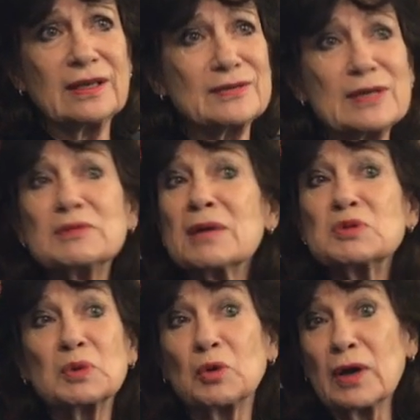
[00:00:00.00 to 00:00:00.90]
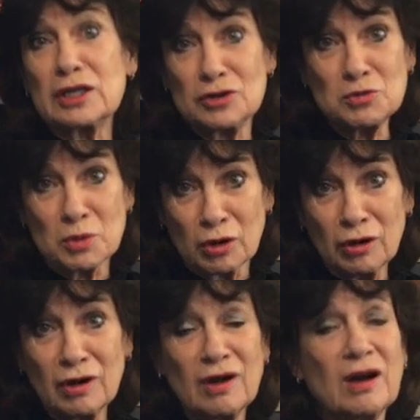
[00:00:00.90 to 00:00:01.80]
sometimes with great humor,
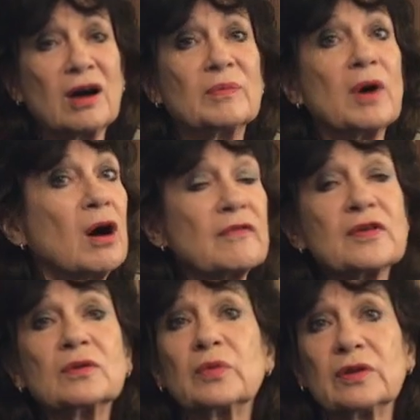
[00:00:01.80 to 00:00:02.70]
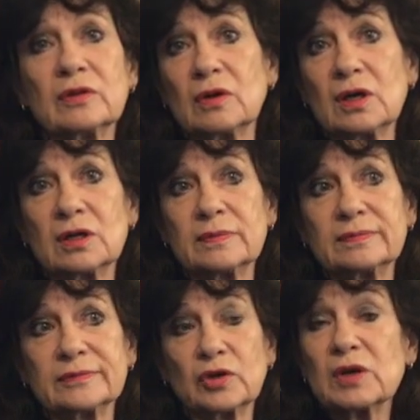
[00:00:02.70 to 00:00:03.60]
often with
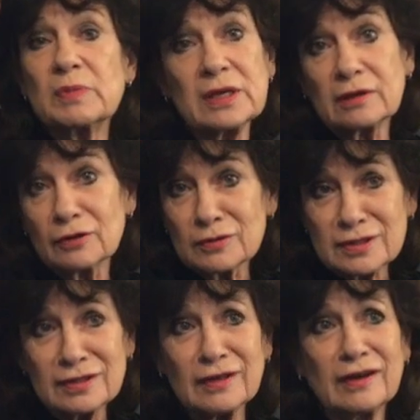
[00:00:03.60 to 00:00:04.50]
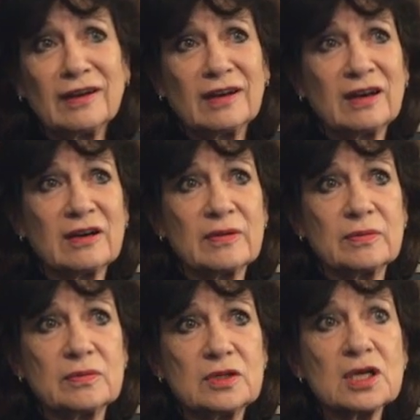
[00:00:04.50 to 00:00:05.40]
great pathos,
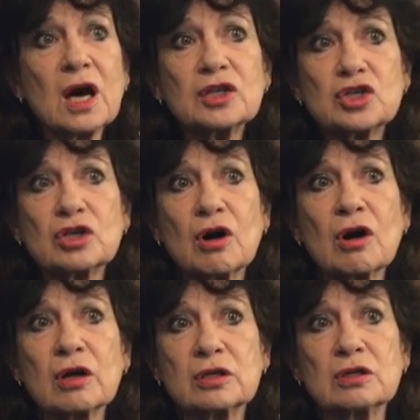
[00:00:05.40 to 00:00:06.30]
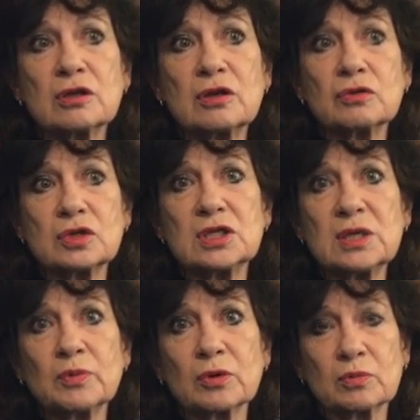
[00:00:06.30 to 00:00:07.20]
touched on those
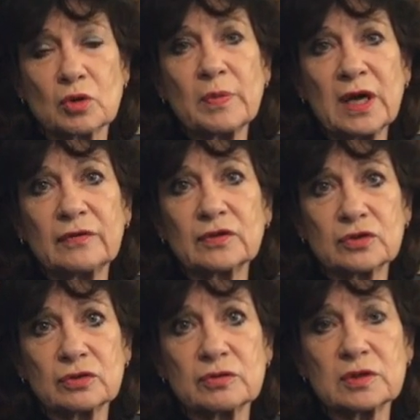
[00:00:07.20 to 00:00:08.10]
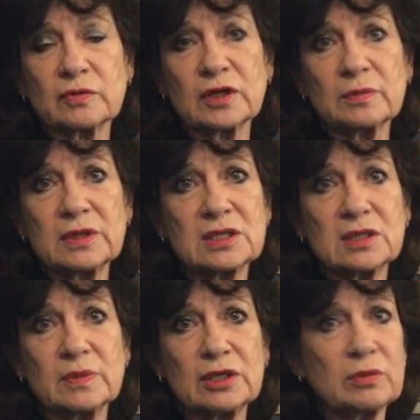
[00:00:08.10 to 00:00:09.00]
deeper, more painful truths of what it means
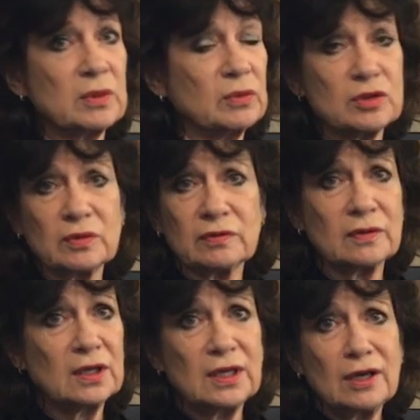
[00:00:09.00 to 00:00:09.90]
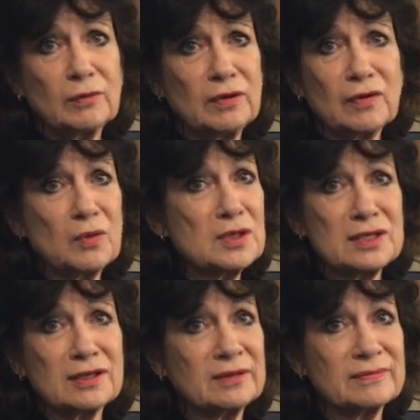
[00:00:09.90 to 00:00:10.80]
to be human, which we've always
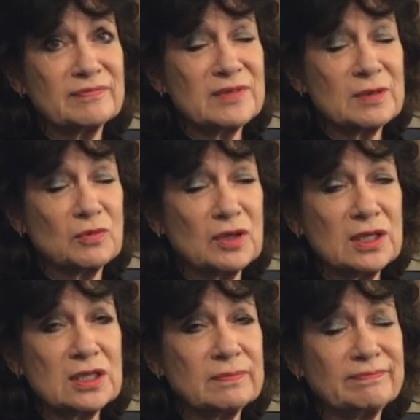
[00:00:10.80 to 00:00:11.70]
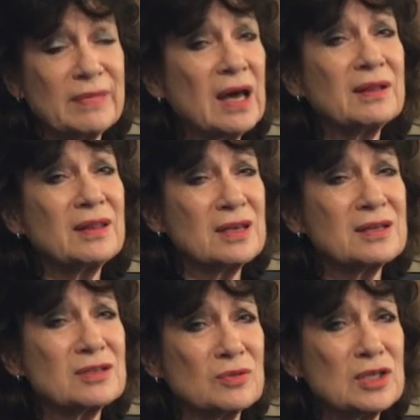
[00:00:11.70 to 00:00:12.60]
done some really bad
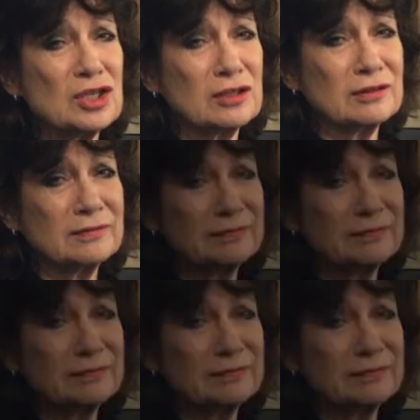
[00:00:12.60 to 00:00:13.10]
things to each other.